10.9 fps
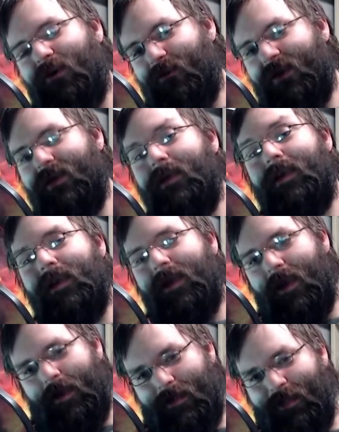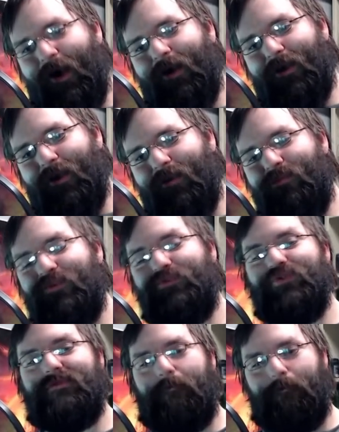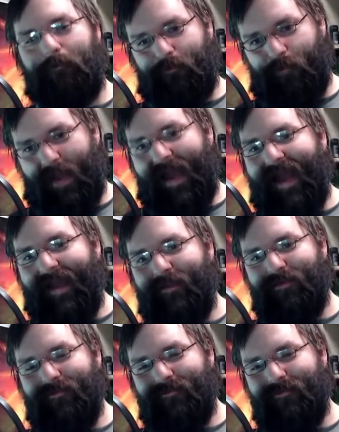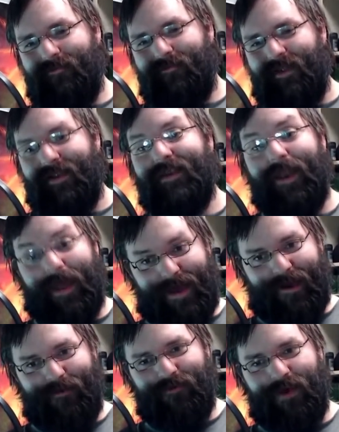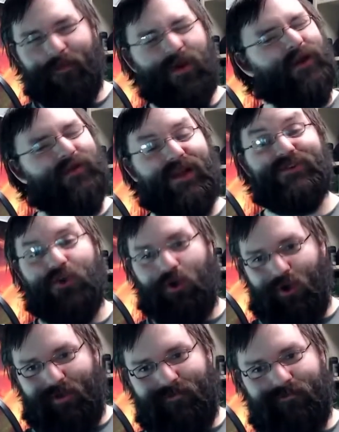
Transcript: the keylogger, which was bad. Now, apparently, it's good